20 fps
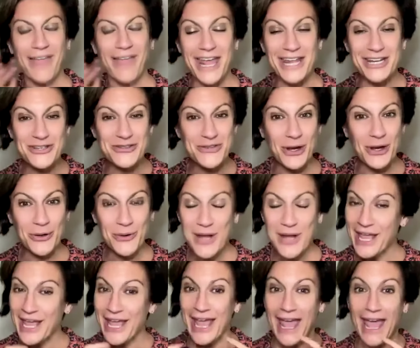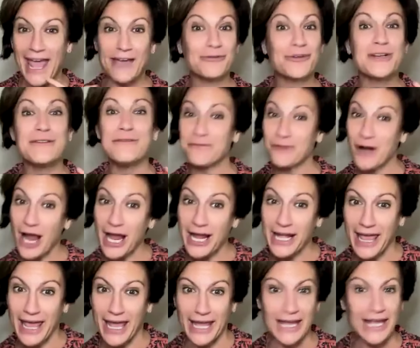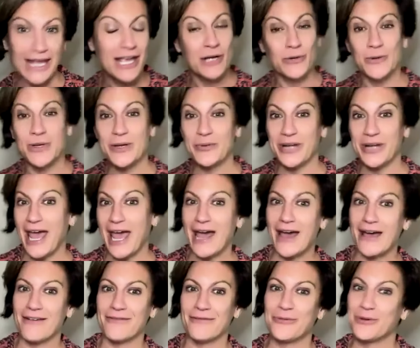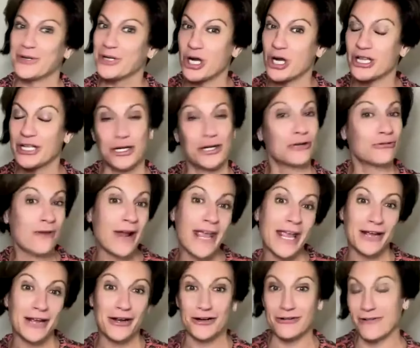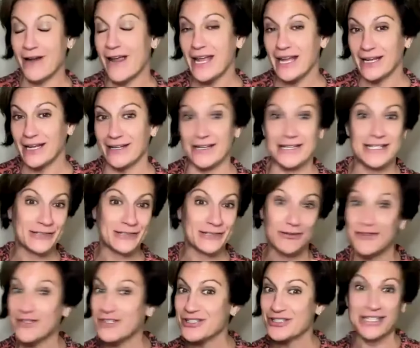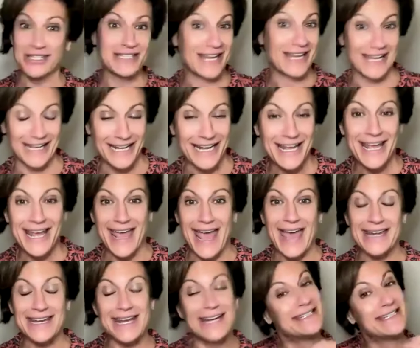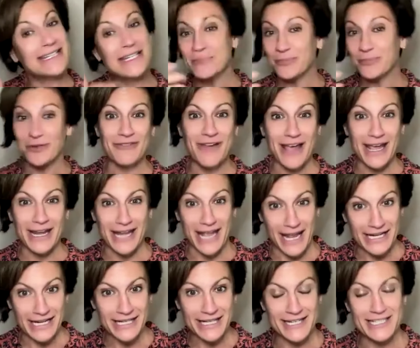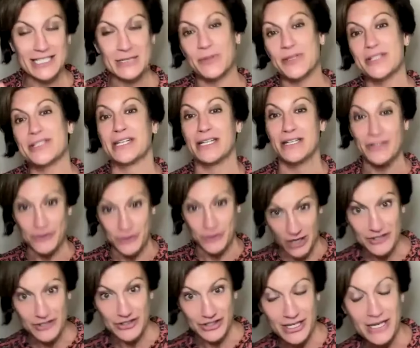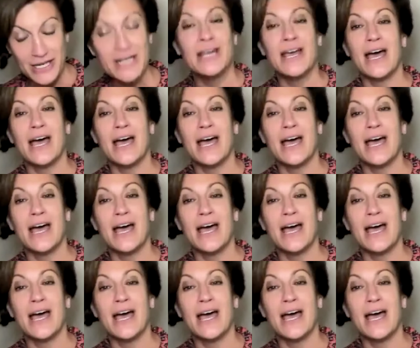And so every Friday we'd call it hooray, hooray, it's revision day. And I didn't provide any explicit instruction.